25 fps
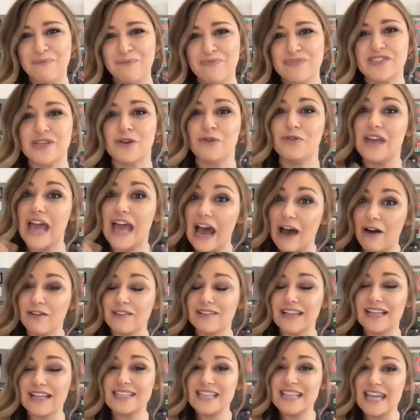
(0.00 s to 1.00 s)
So now
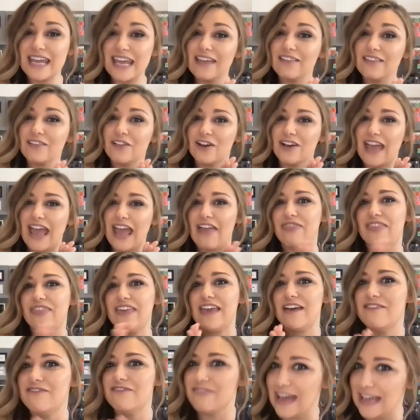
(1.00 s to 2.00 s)
let's take a look at the
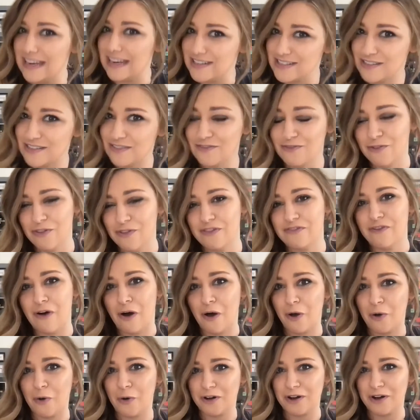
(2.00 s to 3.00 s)
event for the fall
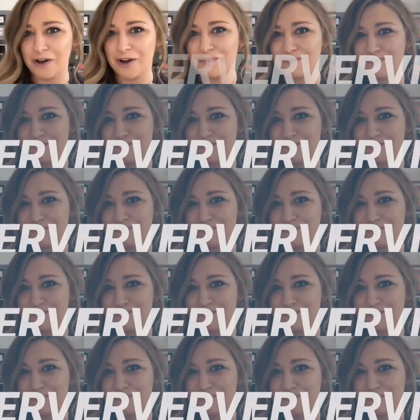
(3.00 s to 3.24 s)
quarter.